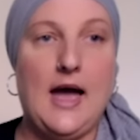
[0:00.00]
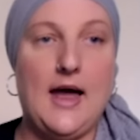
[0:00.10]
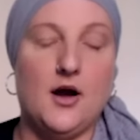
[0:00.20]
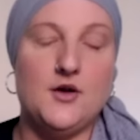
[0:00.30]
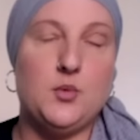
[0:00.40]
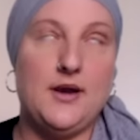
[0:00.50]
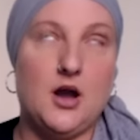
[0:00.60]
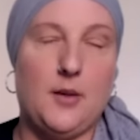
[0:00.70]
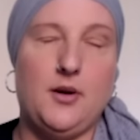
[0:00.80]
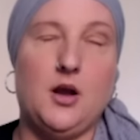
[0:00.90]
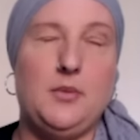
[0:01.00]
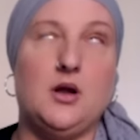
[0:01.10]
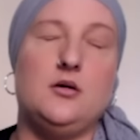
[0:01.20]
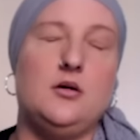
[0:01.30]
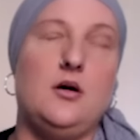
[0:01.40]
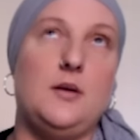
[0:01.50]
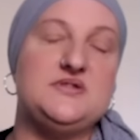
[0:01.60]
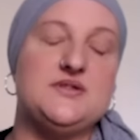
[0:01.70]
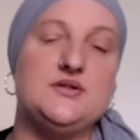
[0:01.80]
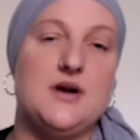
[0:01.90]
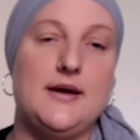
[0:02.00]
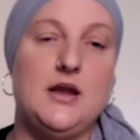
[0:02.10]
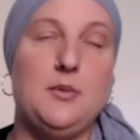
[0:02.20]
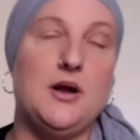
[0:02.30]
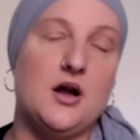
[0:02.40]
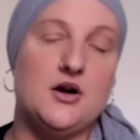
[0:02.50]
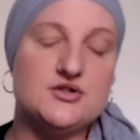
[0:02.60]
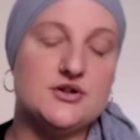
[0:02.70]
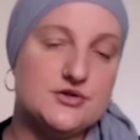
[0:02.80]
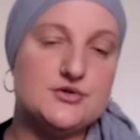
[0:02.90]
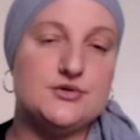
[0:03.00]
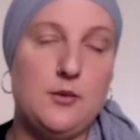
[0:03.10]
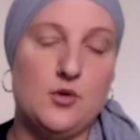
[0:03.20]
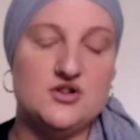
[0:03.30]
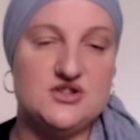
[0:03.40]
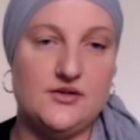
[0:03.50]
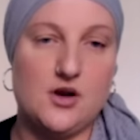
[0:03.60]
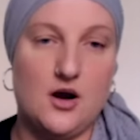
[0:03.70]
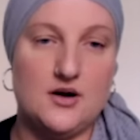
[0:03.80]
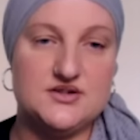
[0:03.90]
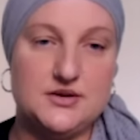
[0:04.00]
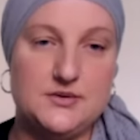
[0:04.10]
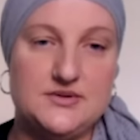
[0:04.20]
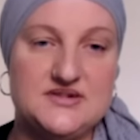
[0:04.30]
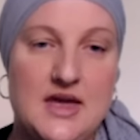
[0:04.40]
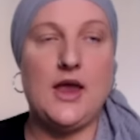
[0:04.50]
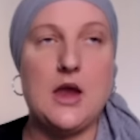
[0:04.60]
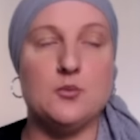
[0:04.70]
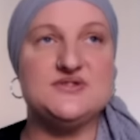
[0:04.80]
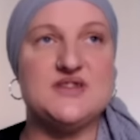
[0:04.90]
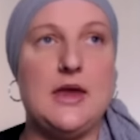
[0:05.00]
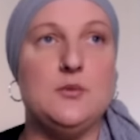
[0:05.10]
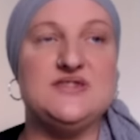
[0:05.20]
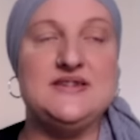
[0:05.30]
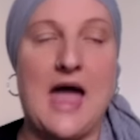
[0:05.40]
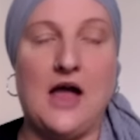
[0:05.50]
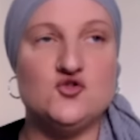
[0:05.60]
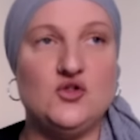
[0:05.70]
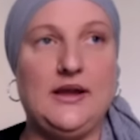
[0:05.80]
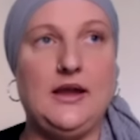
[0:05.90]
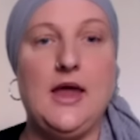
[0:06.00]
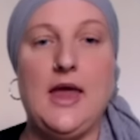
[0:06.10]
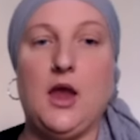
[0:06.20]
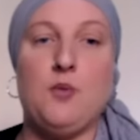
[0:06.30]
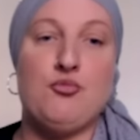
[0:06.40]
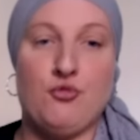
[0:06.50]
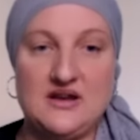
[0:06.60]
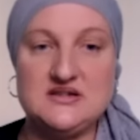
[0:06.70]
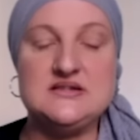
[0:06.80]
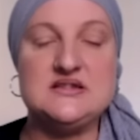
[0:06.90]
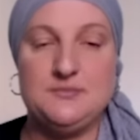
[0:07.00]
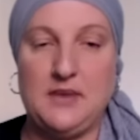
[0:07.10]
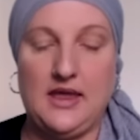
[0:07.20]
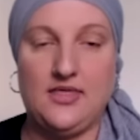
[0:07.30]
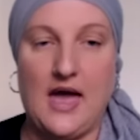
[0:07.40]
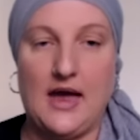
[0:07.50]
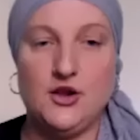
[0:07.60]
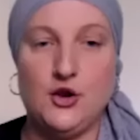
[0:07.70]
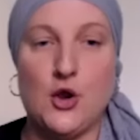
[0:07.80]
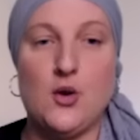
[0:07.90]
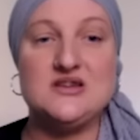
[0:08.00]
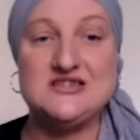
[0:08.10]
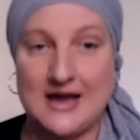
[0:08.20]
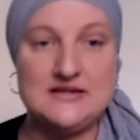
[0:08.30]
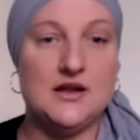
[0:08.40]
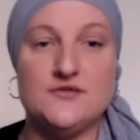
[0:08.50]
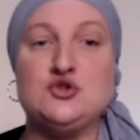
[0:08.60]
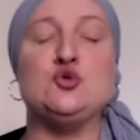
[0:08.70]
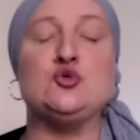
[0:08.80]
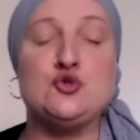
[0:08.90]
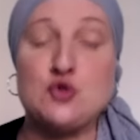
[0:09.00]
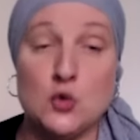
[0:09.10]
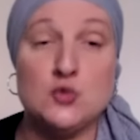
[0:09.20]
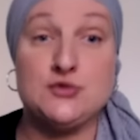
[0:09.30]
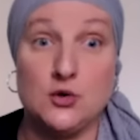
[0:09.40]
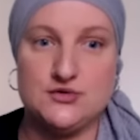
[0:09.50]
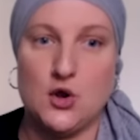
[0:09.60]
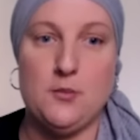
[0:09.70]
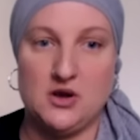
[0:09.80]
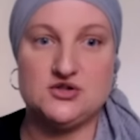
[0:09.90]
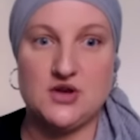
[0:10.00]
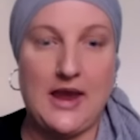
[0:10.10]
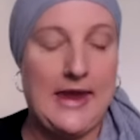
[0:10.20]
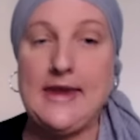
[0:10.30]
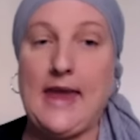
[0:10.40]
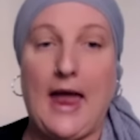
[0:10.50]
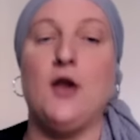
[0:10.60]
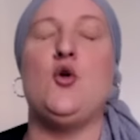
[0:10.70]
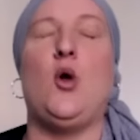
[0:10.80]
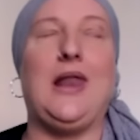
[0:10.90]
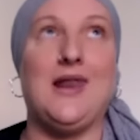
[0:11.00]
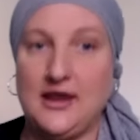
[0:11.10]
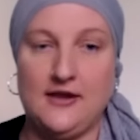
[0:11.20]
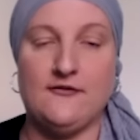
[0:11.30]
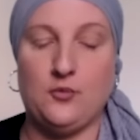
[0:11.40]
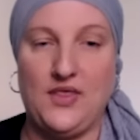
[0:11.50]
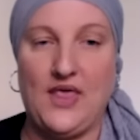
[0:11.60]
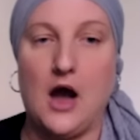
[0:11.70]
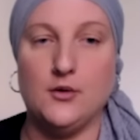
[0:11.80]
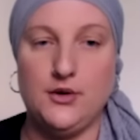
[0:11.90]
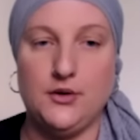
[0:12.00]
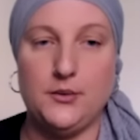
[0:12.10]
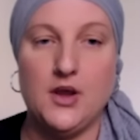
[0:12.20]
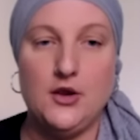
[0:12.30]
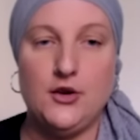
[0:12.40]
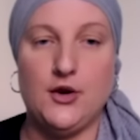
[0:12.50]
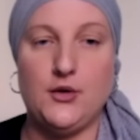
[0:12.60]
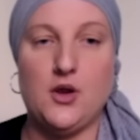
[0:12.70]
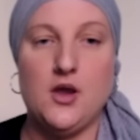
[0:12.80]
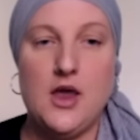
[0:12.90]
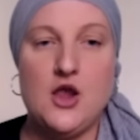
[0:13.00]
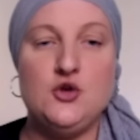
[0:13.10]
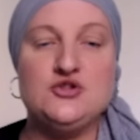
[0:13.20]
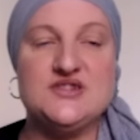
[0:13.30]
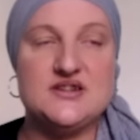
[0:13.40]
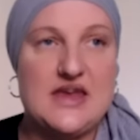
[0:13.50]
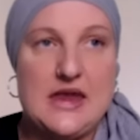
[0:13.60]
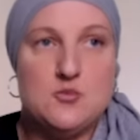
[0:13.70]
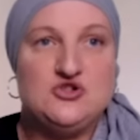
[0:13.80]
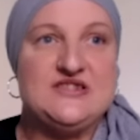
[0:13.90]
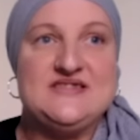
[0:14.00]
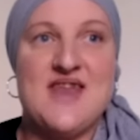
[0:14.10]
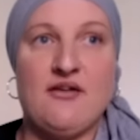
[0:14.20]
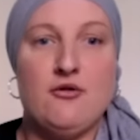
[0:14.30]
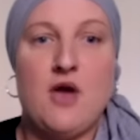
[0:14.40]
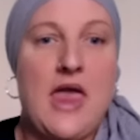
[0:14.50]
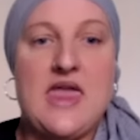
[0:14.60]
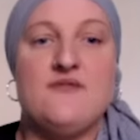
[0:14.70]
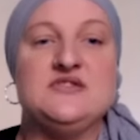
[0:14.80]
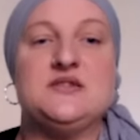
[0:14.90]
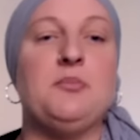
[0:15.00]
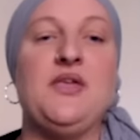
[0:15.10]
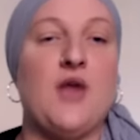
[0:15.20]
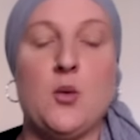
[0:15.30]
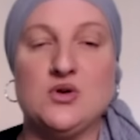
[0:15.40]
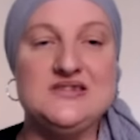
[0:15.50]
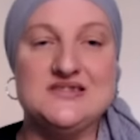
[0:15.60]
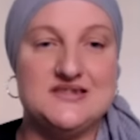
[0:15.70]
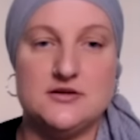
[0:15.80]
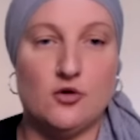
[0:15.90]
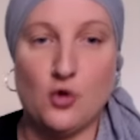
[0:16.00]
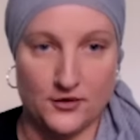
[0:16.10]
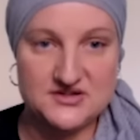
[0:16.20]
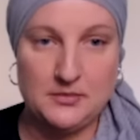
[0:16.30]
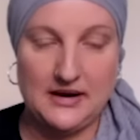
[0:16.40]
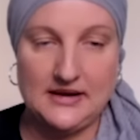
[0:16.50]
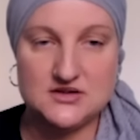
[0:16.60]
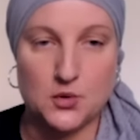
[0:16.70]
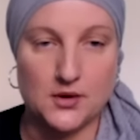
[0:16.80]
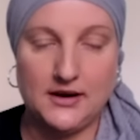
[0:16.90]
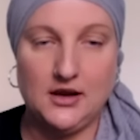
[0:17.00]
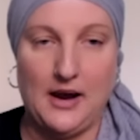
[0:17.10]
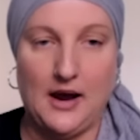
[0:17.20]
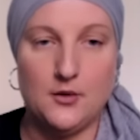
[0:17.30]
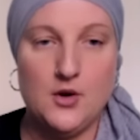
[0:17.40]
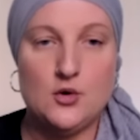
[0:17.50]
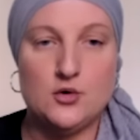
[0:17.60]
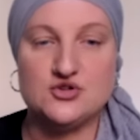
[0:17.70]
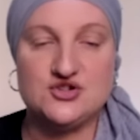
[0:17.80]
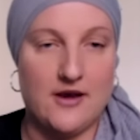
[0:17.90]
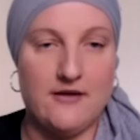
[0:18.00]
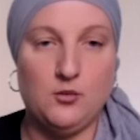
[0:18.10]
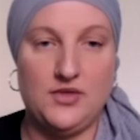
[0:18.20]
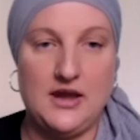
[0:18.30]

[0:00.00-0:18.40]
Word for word: and I'd wake up and I'd be like, oh, I'm so tired. And he'd be like, hush, hush, keep watching the cartoons. It was it was naturally inbred into me that, you know, daddy loves you so, so, so much. He cannot live without you. You know, you just it was just never even something that I would consider or contemplate talking about or sharing with